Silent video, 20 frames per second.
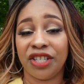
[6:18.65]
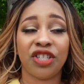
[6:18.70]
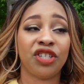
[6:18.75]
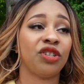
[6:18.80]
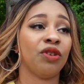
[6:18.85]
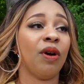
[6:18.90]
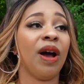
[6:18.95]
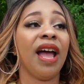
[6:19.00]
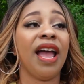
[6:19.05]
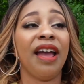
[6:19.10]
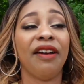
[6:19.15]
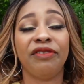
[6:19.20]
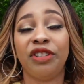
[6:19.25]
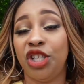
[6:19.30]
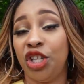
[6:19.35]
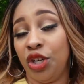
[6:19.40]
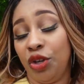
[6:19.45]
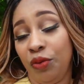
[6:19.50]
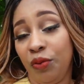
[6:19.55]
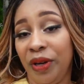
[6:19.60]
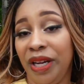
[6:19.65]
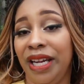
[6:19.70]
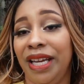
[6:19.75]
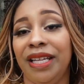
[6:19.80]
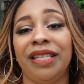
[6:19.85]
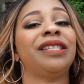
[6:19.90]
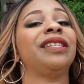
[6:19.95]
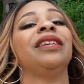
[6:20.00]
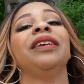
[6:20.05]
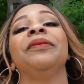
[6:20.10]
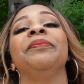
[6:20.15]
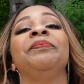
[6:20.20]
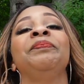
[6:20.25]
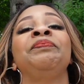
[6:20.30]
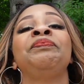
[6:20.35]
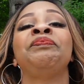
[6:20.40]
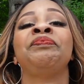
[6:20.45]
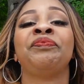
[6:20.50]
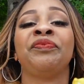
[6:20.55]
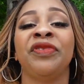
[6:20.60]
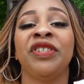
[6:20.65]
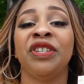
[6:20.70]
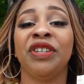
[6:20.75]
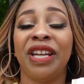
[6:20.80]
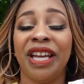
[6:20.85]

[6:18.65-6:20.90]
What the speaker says: So I have 2 weeks to